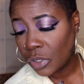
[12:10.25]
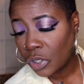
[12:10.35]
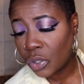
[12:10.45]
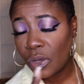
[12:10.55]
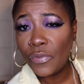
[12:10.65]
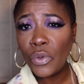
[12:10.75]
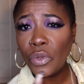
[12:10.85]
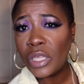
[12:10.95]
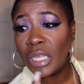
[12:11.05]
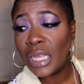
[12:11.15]
So if you
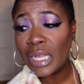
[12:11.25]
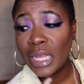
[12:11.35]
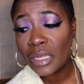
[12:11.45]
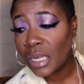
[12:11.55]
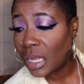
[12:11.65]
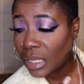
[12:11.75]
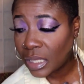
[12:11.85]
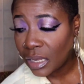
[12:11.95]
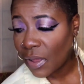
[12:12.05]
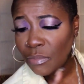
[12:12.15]
see it as
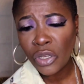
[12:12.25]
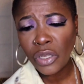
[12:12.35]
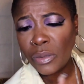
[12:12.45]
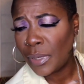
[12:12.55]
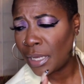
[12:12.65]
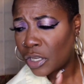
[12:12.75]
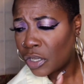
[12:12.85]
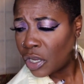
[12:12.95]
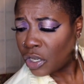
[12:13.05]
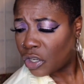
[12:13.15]
negative, I'm just being
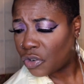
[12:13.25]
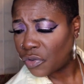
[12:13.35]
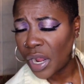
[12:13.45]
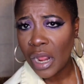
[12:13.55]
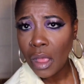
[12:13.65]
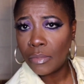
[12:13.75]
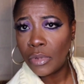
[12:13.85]
straight up,